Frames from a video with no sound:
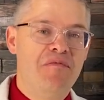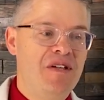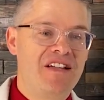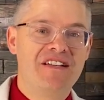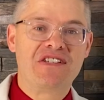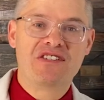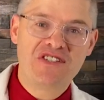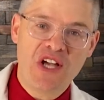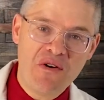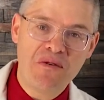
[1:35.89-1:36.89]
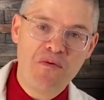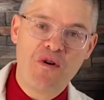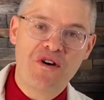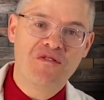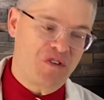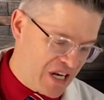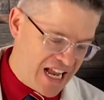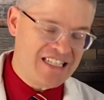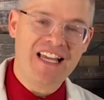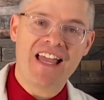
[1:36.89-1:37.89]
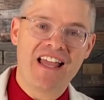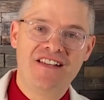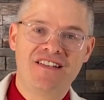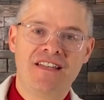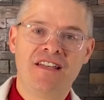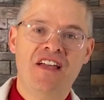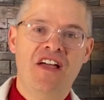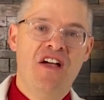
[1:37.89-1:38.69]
because it's so important for anti-aging,